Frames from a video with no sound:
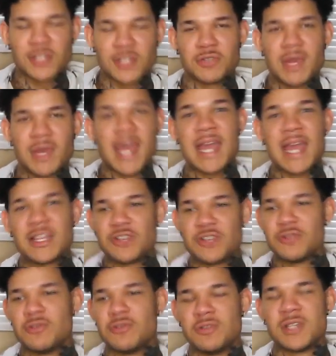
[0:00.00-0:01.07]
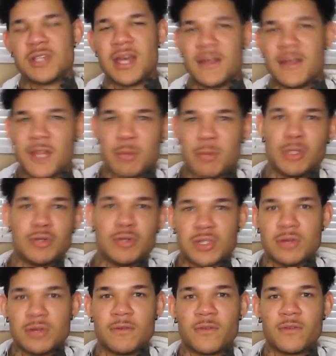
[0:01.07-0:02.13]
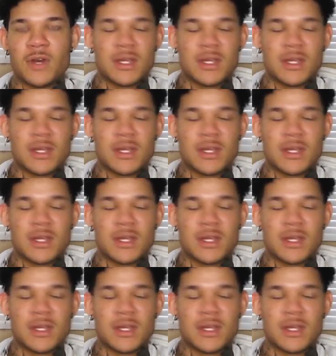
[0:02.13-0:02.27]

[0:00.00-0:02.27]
So you can't use the Bluetooth